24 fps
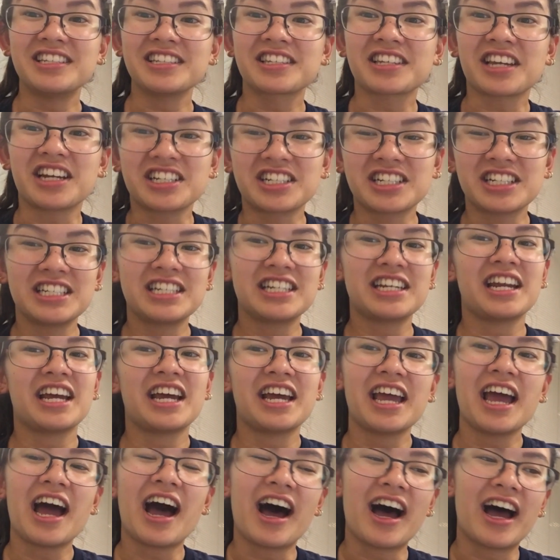discussion
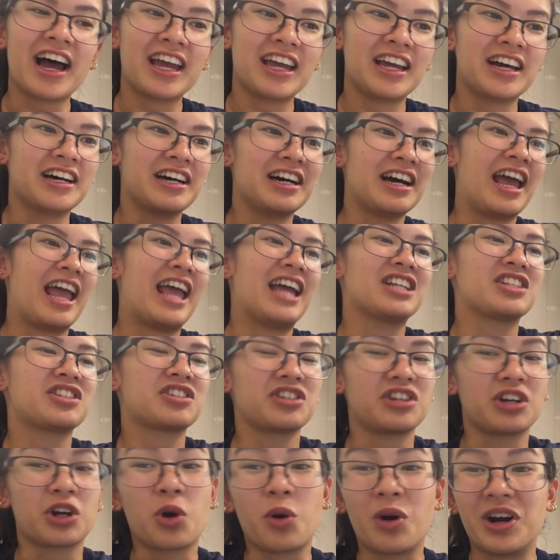today, I
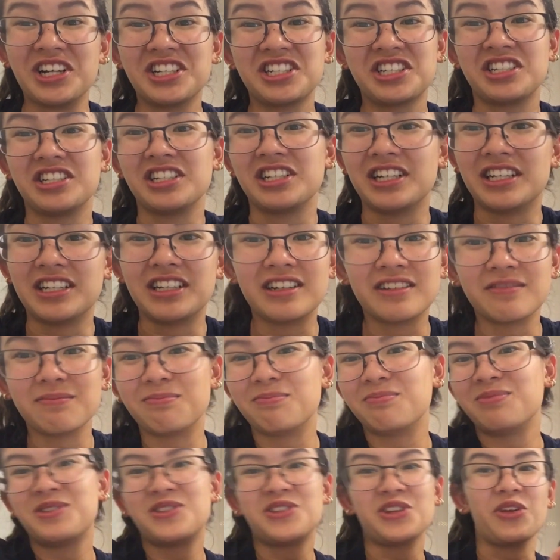answered a question,
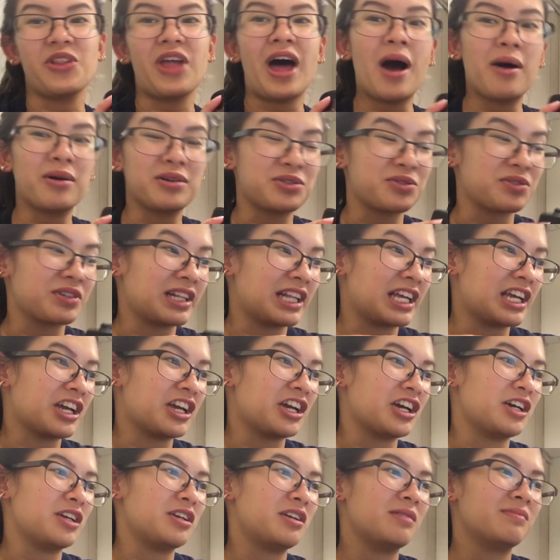so that was really
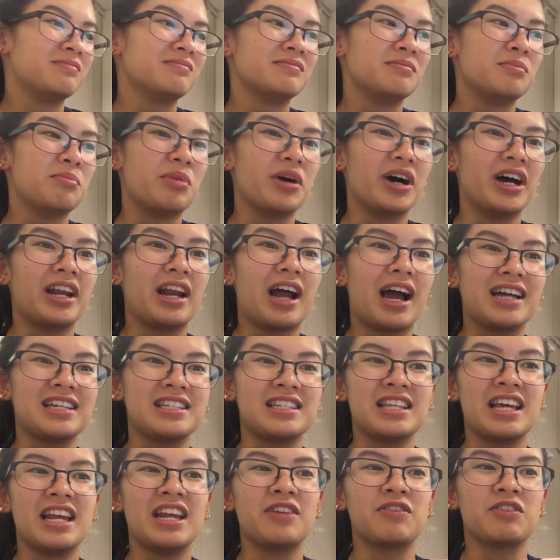good, but I
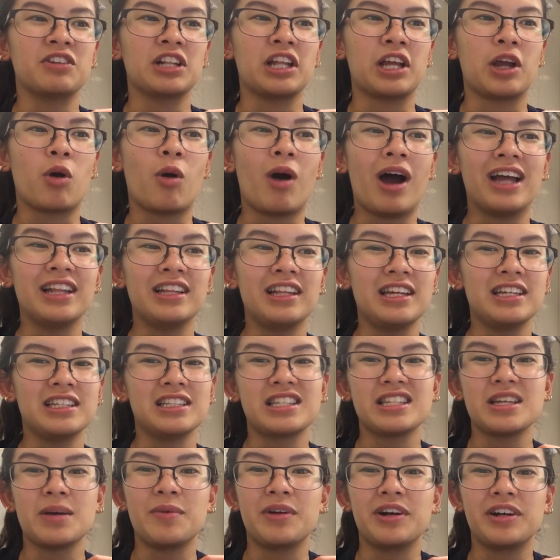said it really quietly
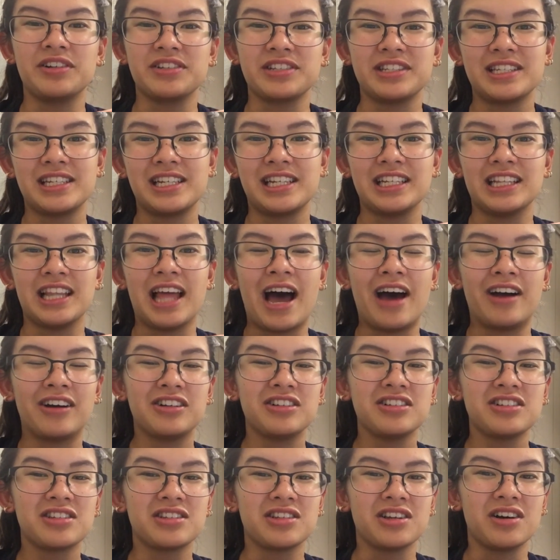and someone else said it
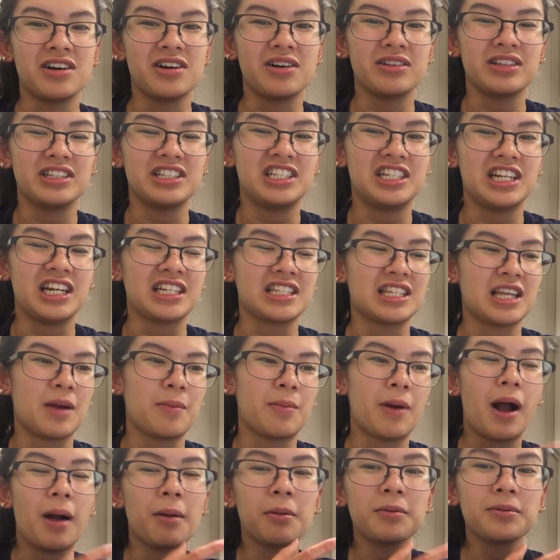louder, so the GSI
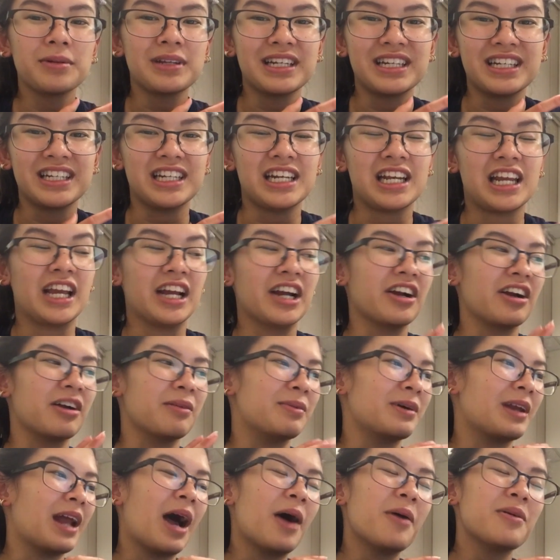probably didn't
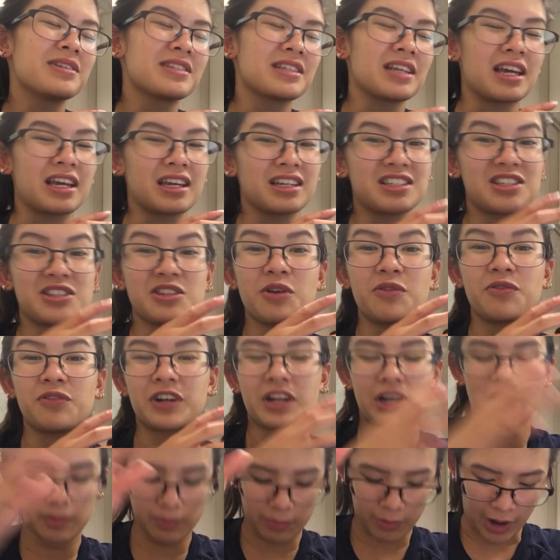hear, but I was like so
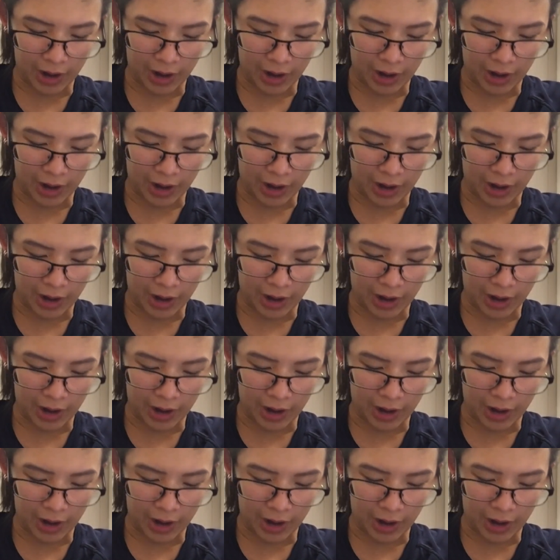freaking